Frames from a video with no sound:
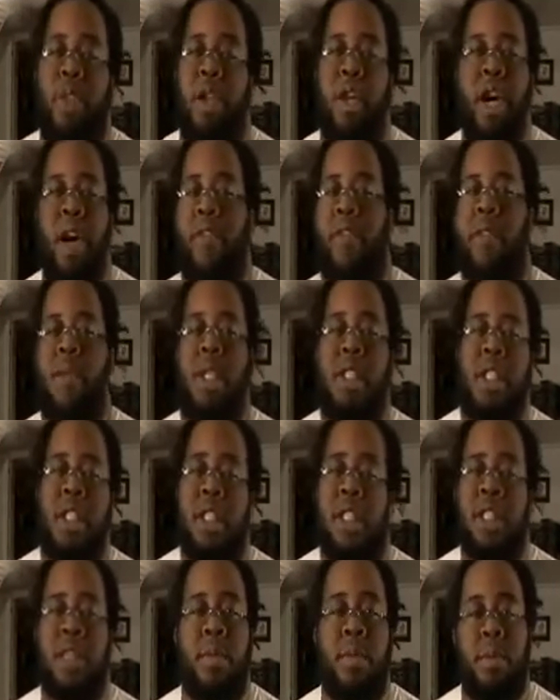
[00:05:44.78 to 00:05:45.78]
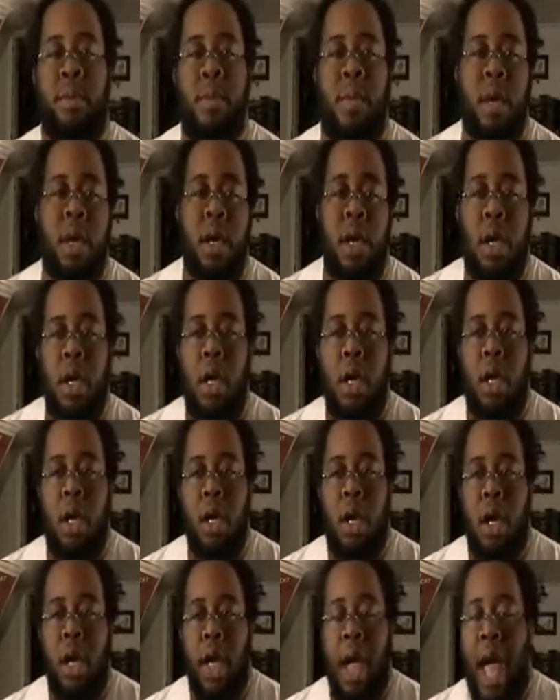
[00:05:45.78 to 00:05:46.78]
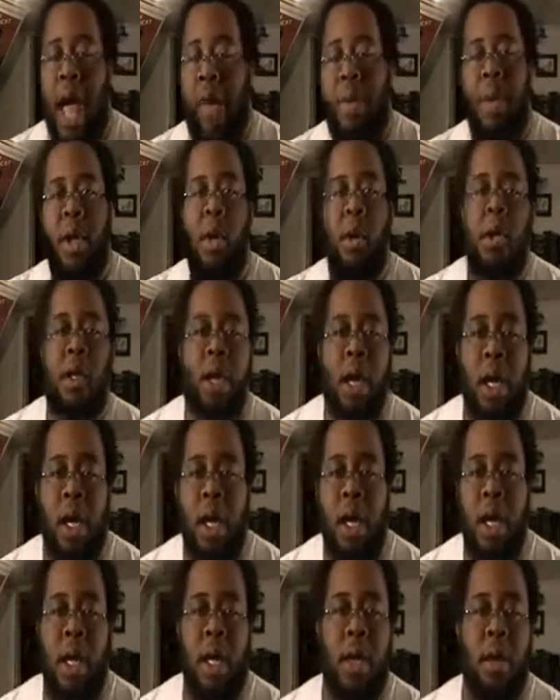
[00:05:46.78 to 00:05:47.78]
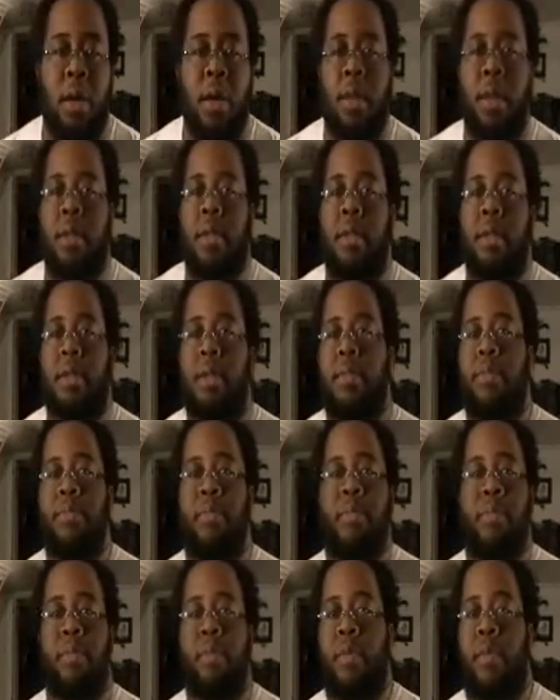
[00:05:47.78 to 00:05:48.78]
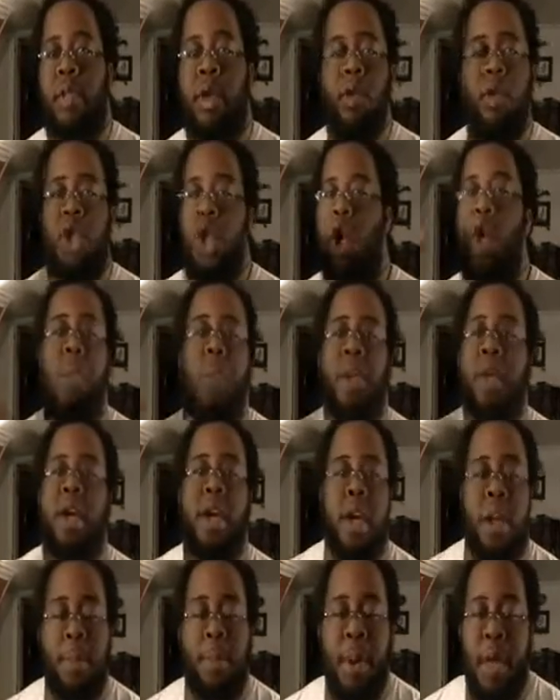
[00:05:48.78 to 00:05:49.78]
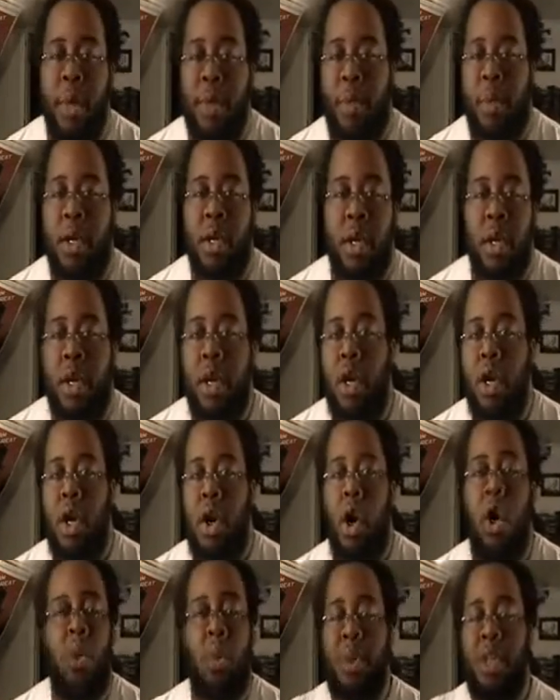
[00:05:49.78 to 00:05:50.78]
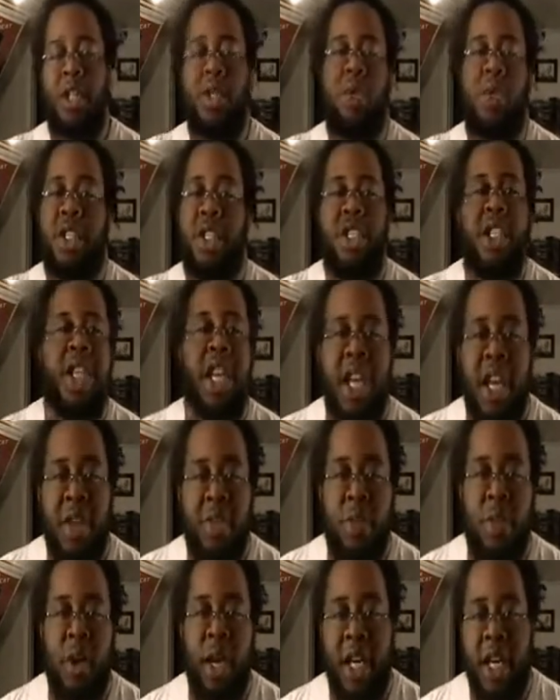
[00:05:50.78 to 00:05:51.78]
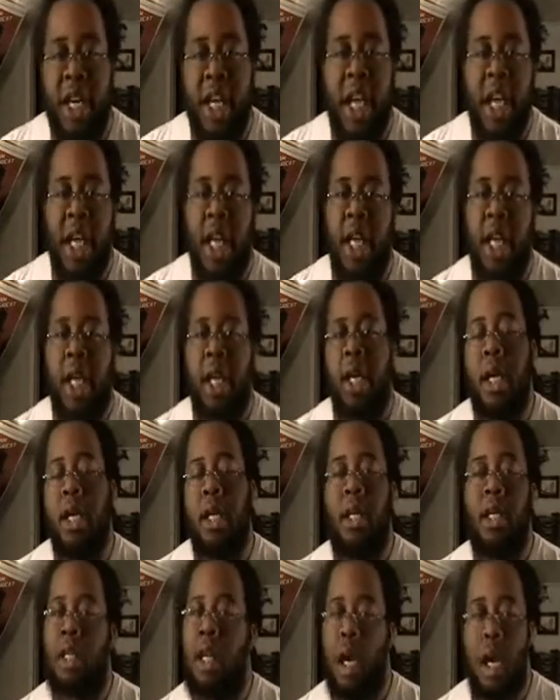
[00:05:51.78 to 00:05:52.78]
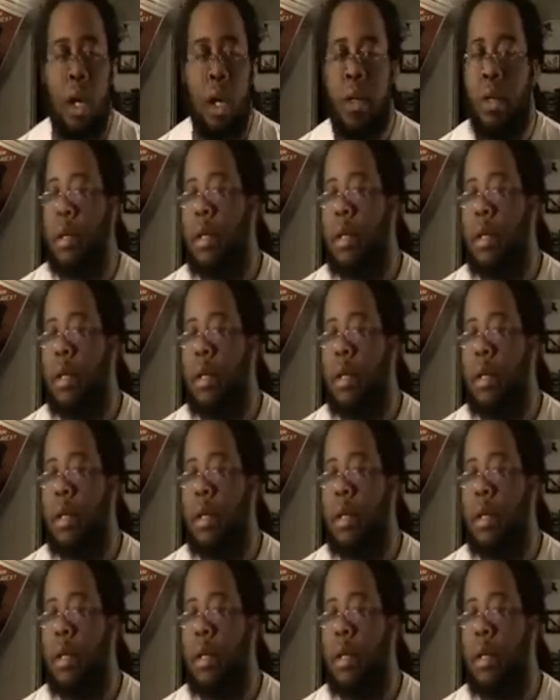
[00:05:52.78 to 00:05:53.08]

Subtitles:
government system, happy-go-lucky utopia that people are hoping to achieve one day. No.